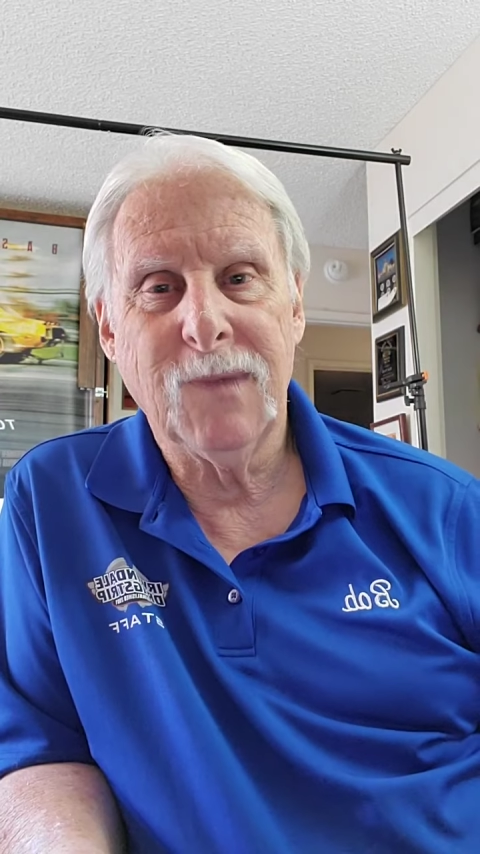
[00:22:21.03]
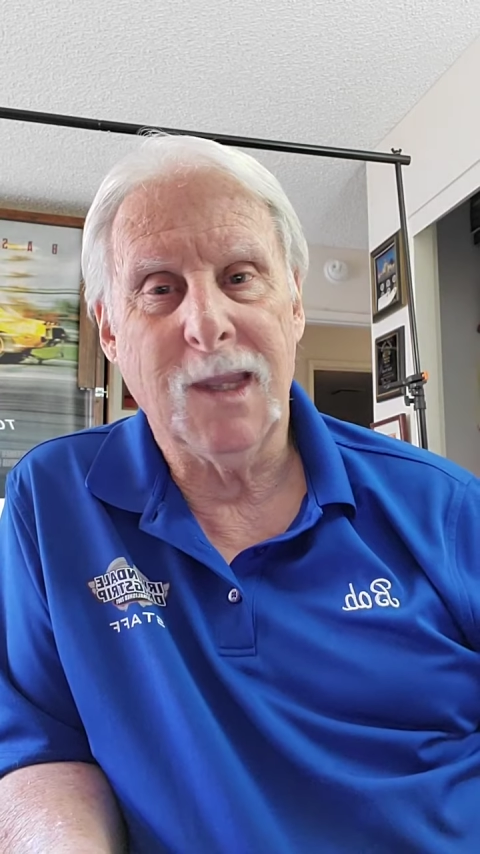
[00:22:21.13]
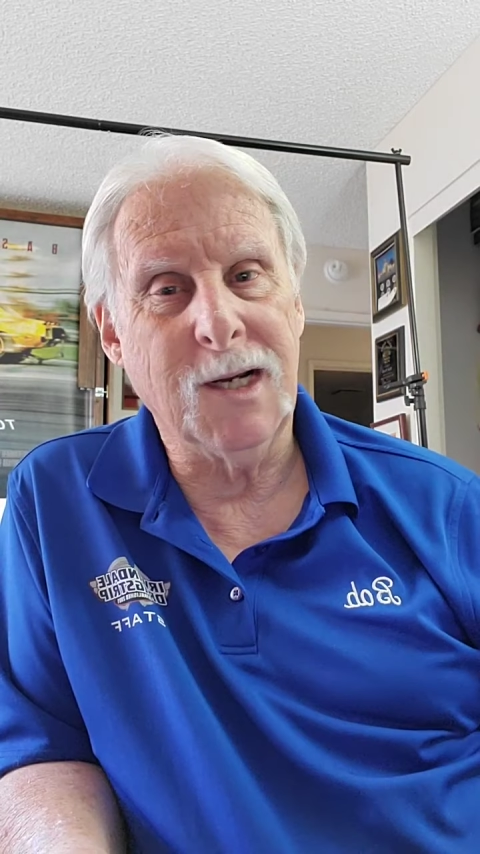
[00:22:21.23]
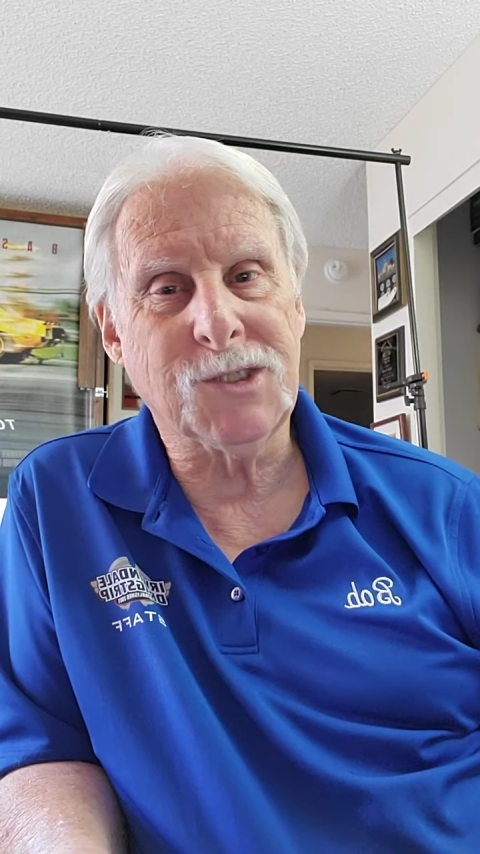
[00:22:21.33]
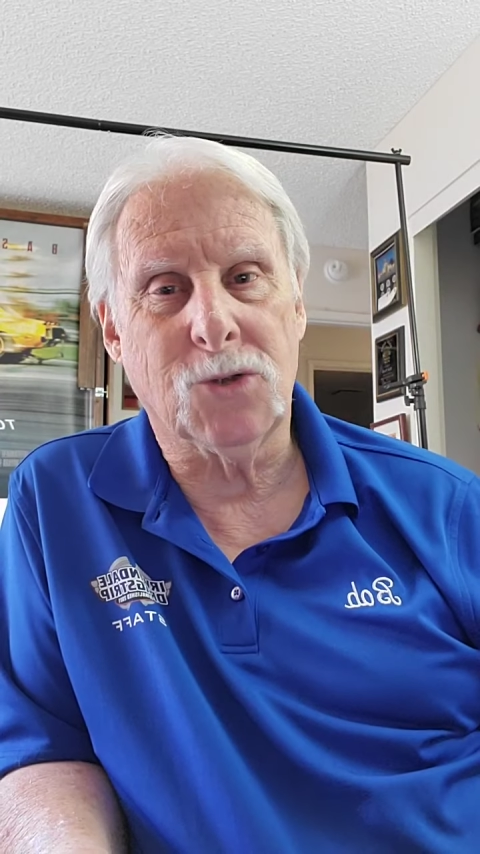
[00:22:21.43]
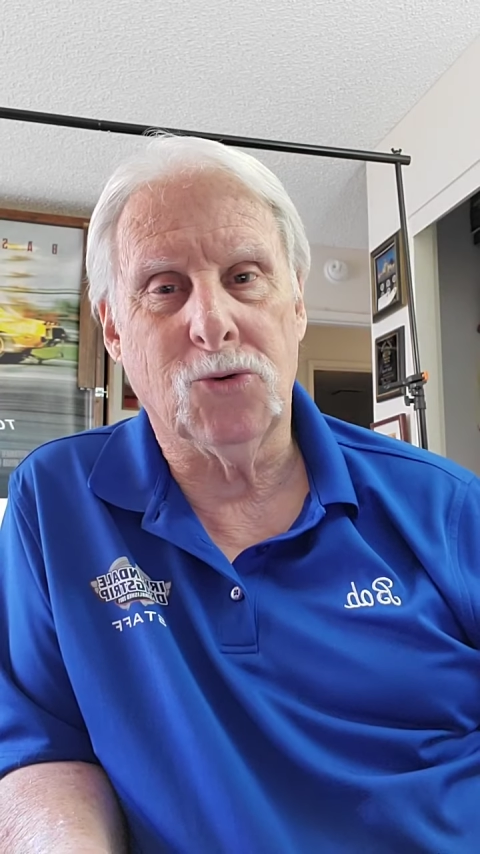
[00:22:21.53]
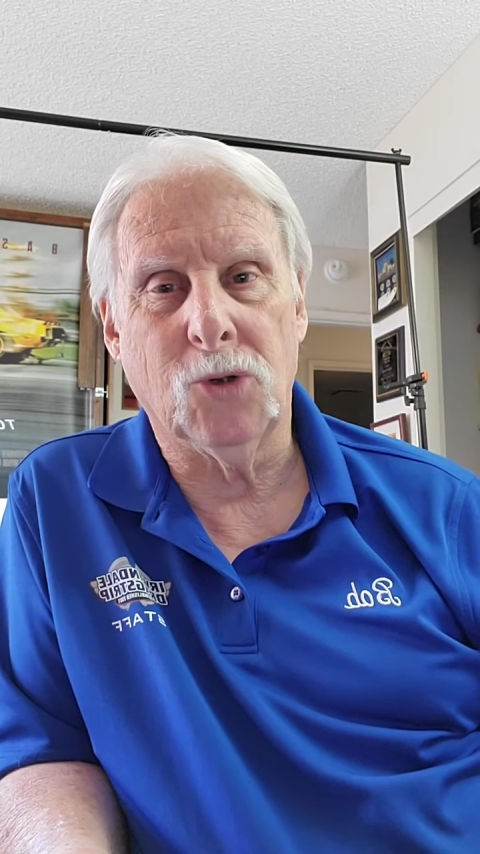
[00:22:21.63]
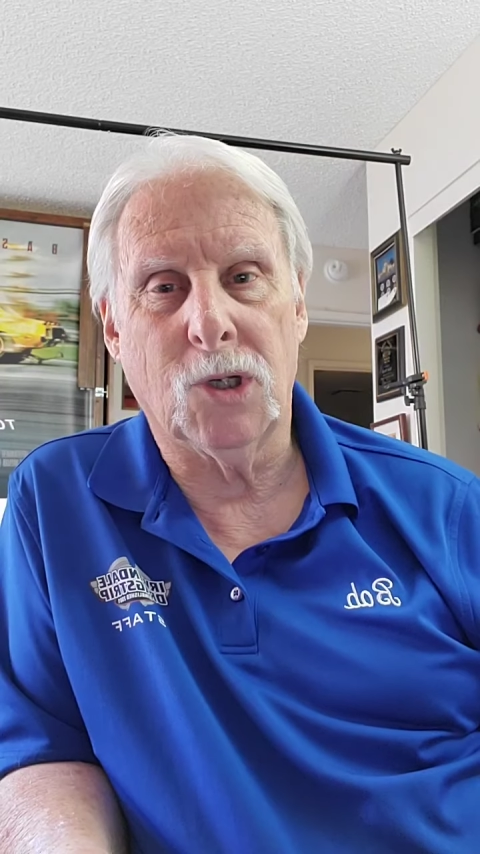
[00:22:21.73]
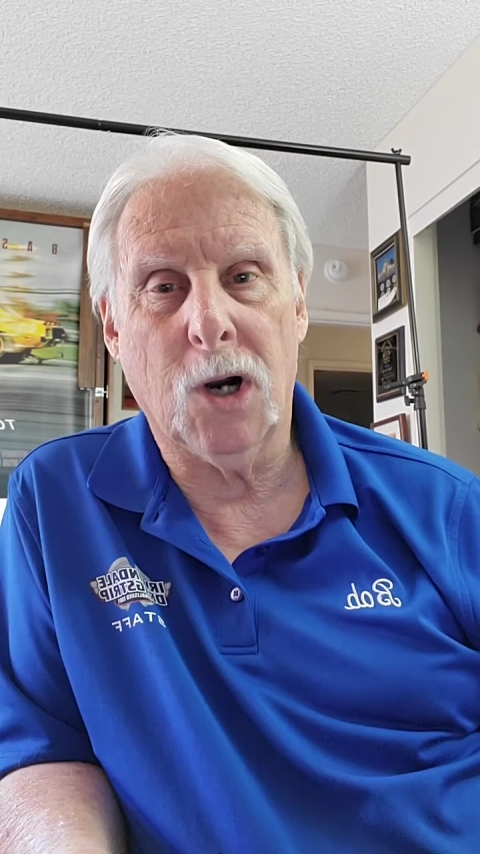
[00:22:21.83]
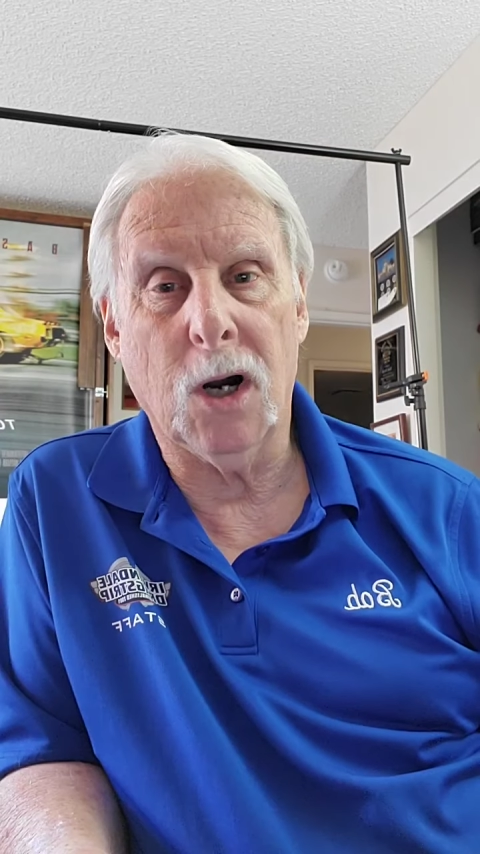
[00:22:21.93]
and it's a
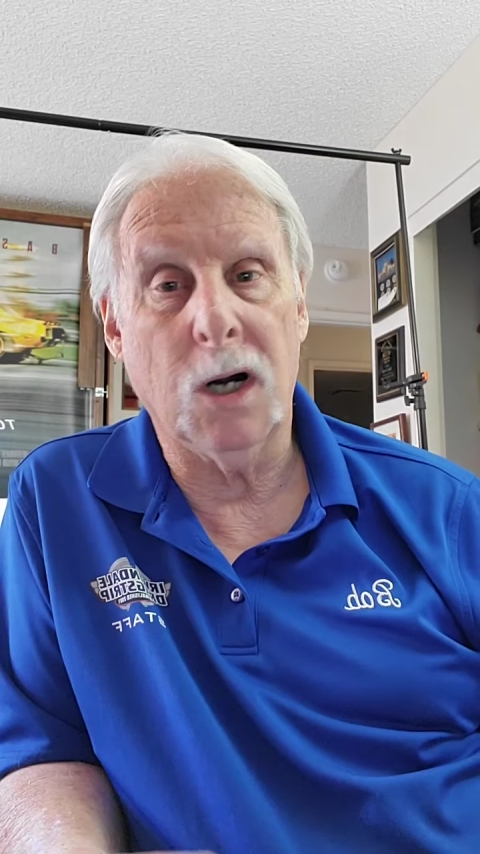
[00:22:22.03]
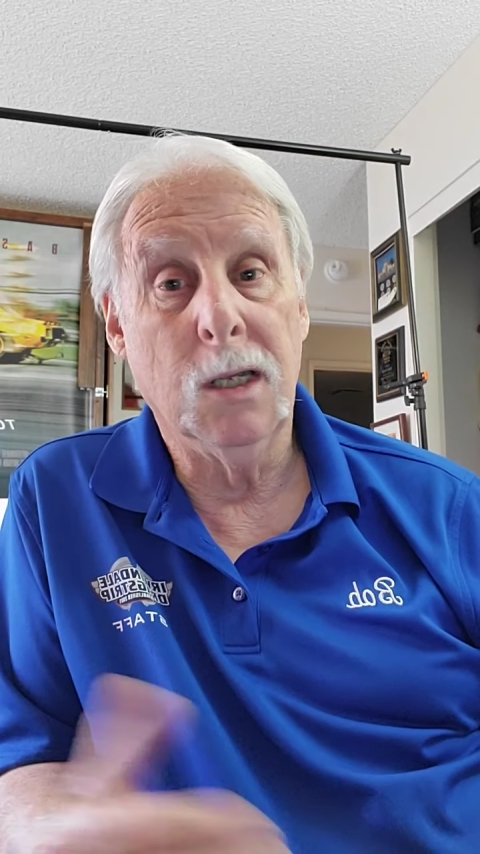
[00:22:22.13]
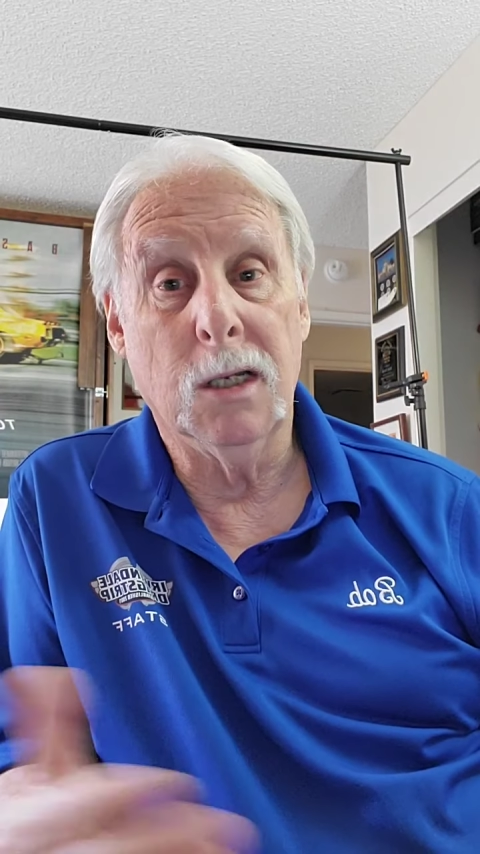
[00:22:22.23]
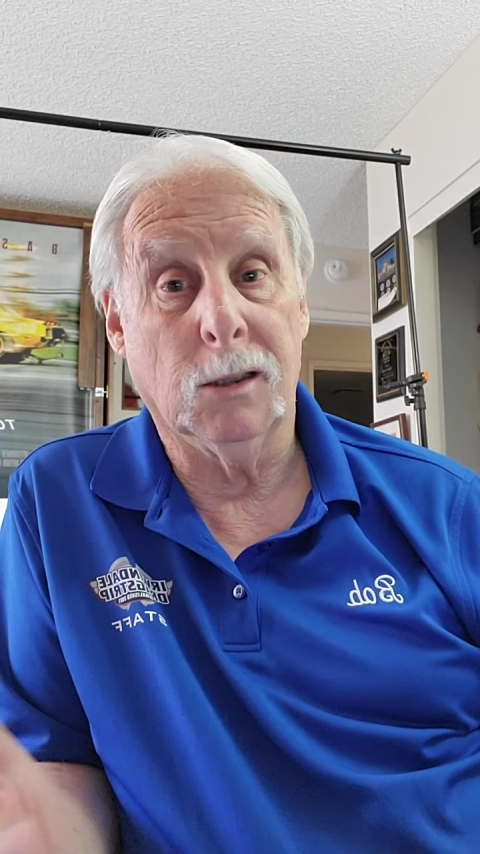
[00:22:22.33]
cool car.